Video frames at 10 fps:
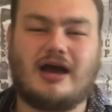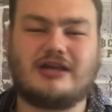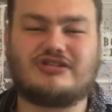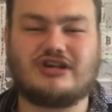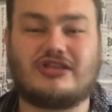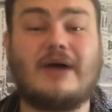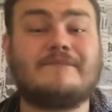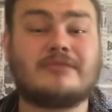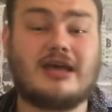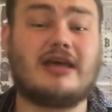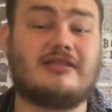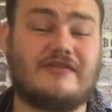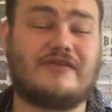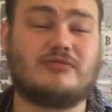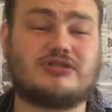each other in the
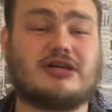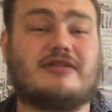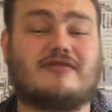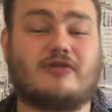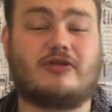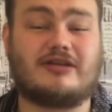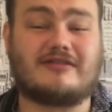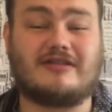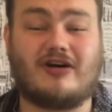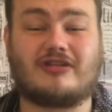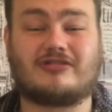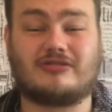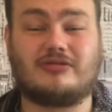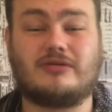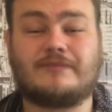future. This story does a lot
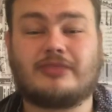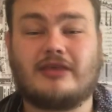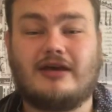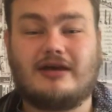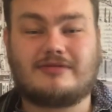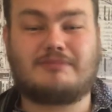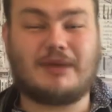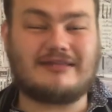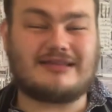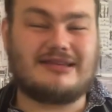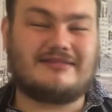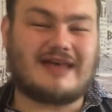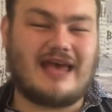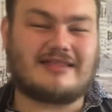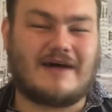to basically
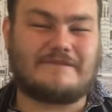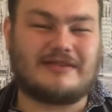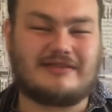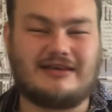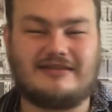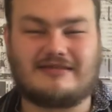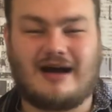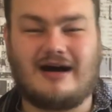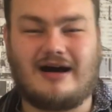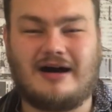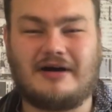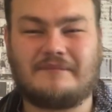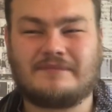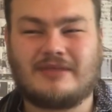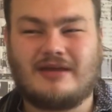set up that these
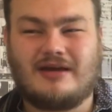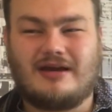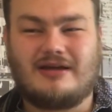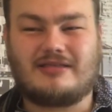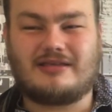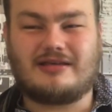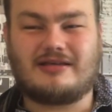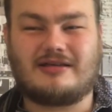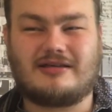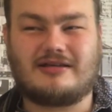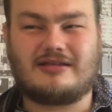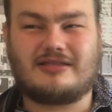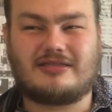are the